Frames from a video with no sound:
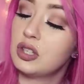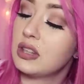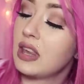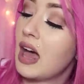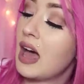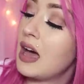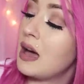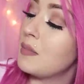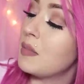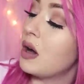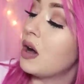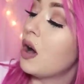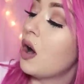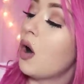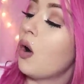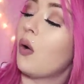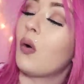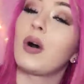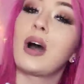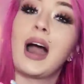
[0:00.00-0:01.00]
to them,
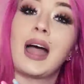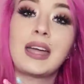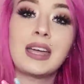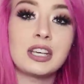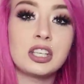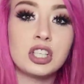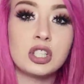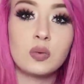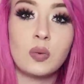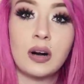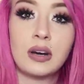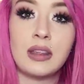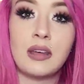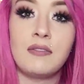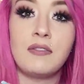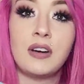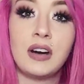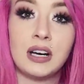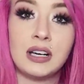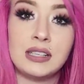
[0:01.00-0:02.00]
or I can just wear
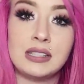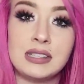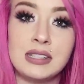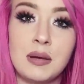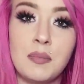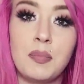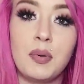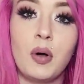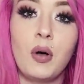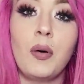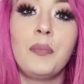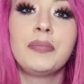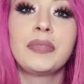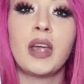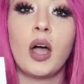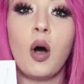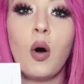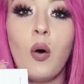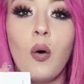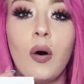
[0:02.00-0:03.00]
them very simple,
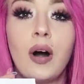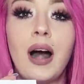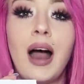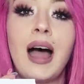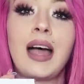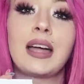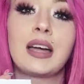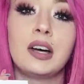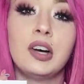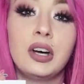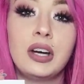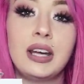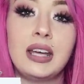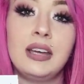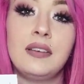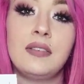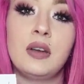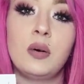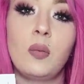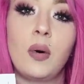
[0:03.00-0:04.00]
or I could
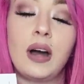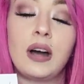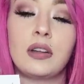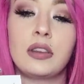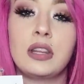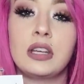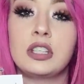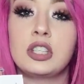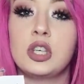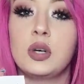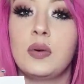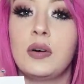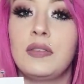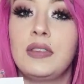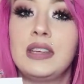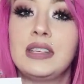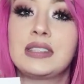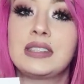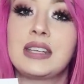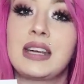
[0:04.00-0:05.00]
even wear the two of
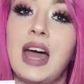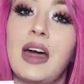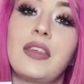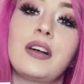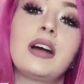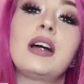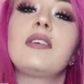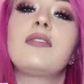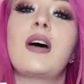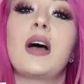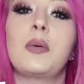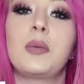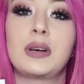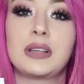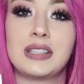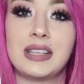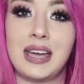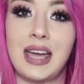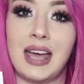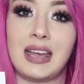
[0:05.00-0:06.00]
these together if I were
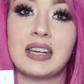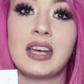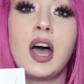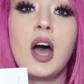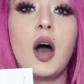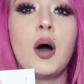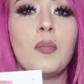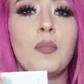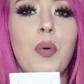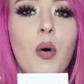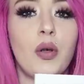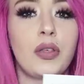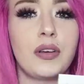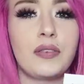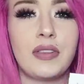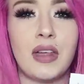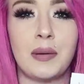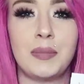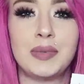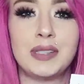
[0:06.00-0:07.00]
to get both
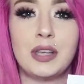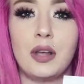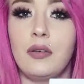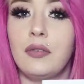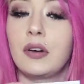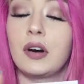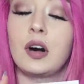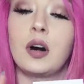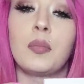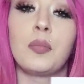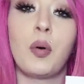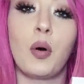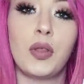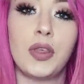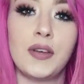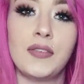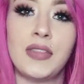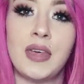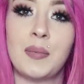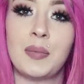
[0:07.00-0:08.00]
of them silver or
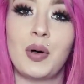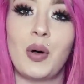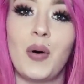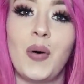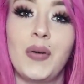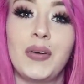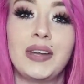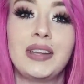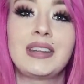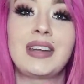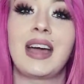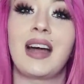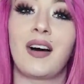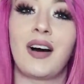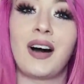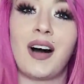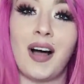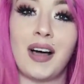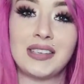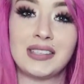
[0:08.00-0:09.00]
both of them gold. They
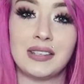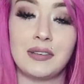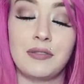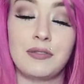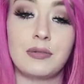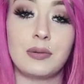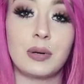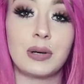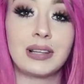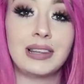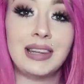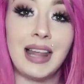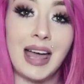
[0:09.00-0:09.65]
are awesome for